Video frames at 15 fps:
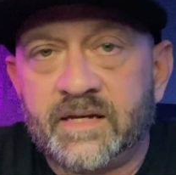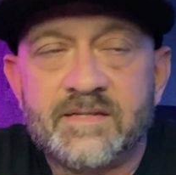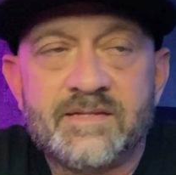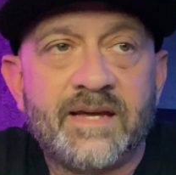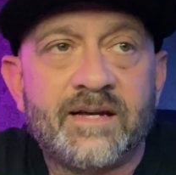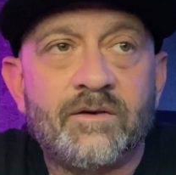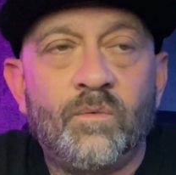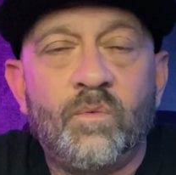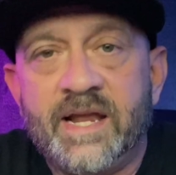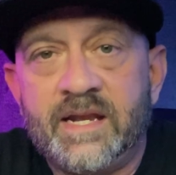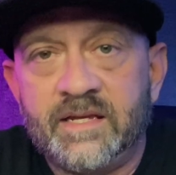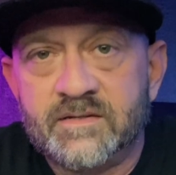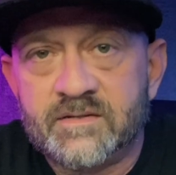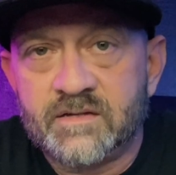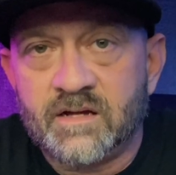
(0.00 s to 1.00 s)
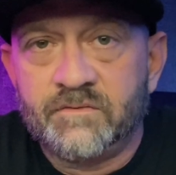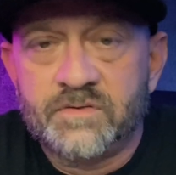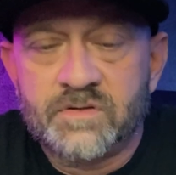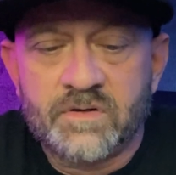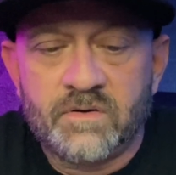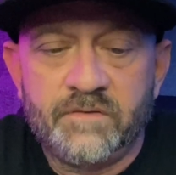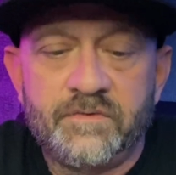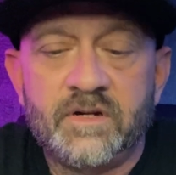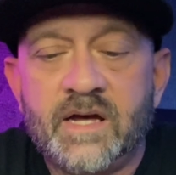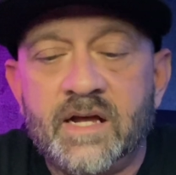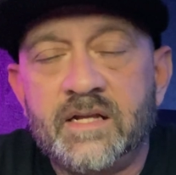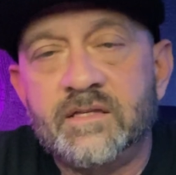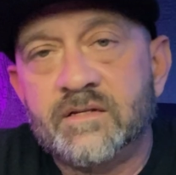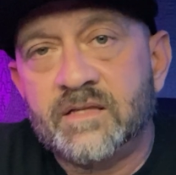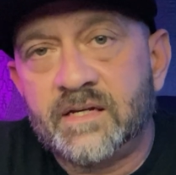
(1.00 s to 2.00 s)
It's like a wedding stuff. So if you're not
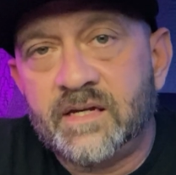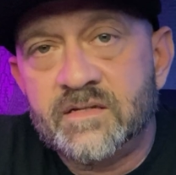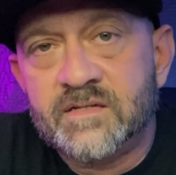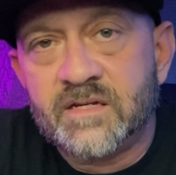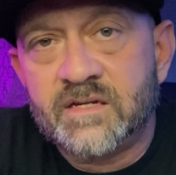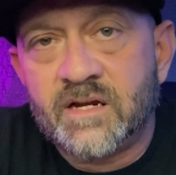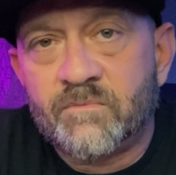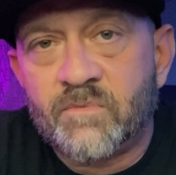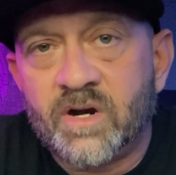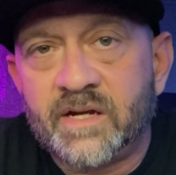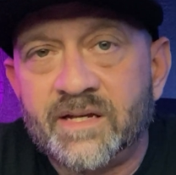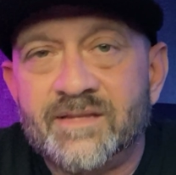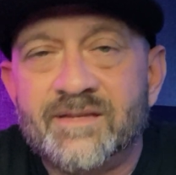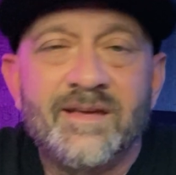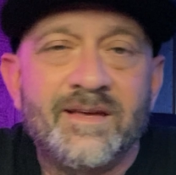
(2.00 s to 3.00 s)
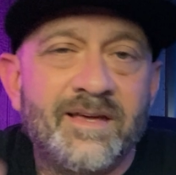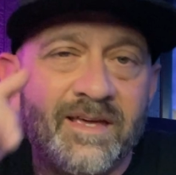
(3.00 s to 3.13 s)
into the quinceañera markets,